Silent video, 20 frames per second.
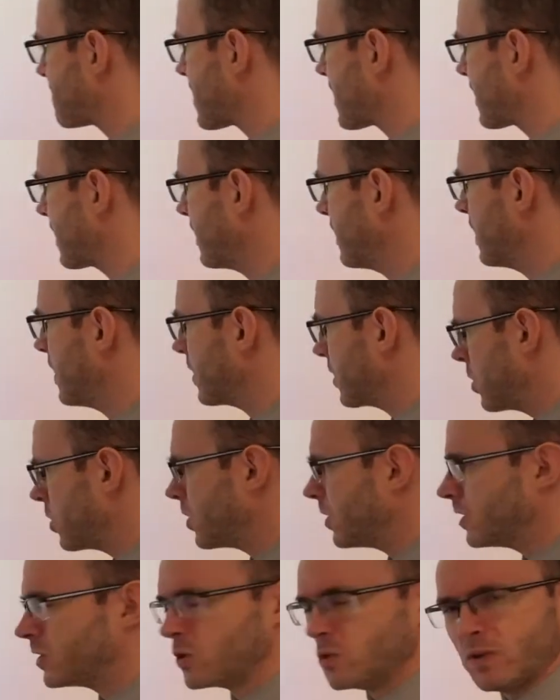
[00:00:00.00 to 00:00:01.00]
Okay? You
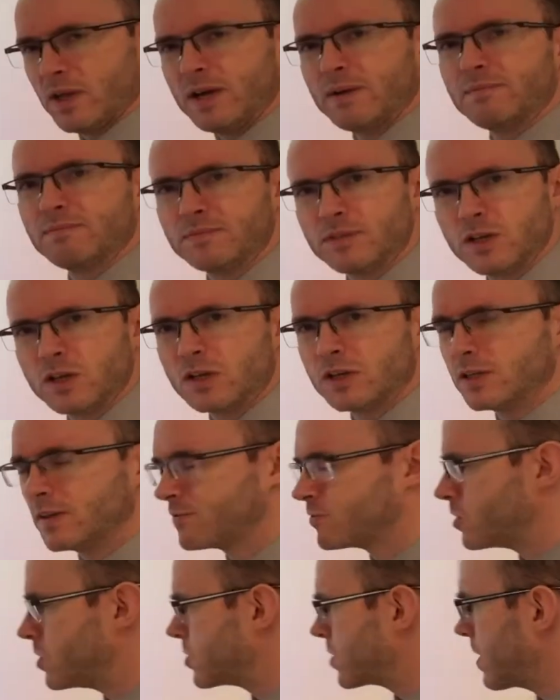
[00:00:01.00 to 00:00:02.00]
can do that, you can
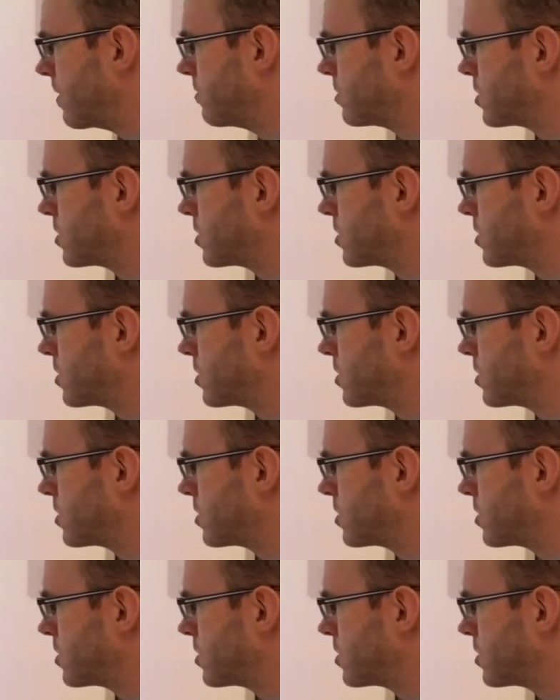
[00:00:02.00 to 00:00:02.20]
differentiate with